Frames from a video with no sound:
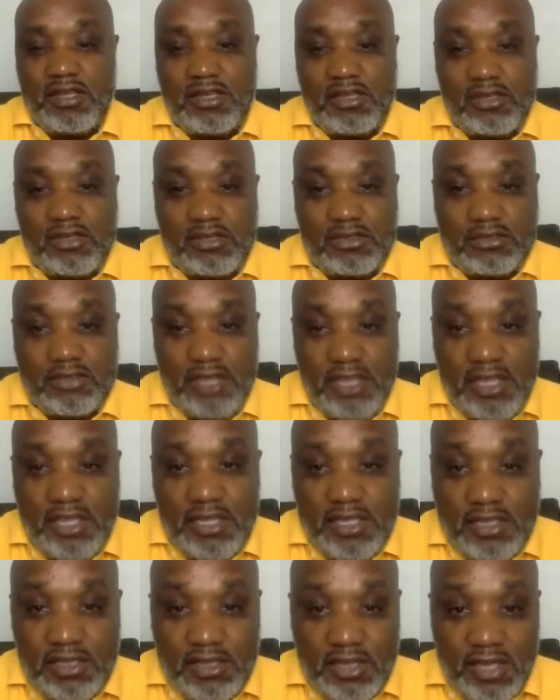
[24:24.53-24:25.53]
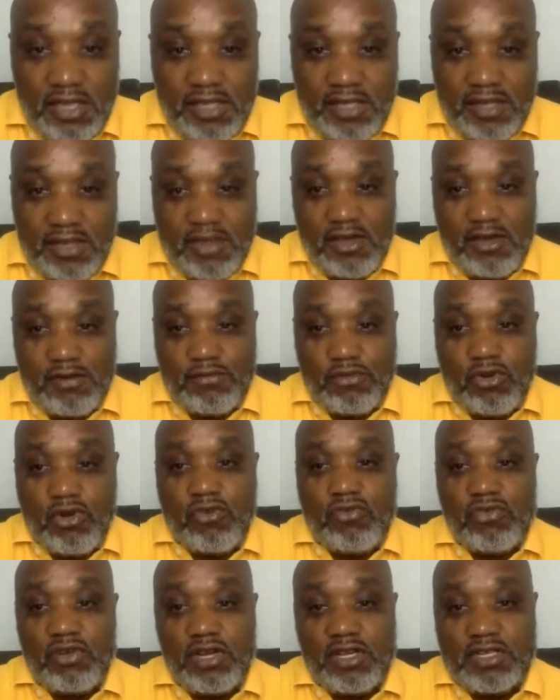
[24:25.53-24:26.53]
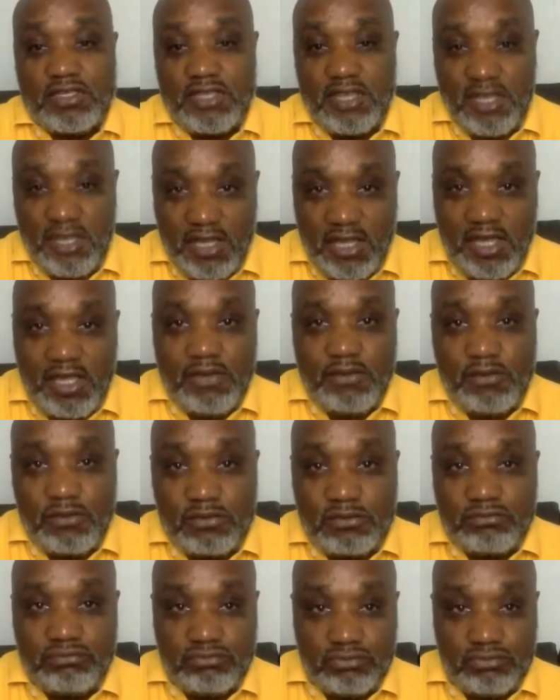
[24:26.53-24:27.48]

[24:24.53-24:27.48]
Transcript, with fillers: You know, they they can come over and say, hey,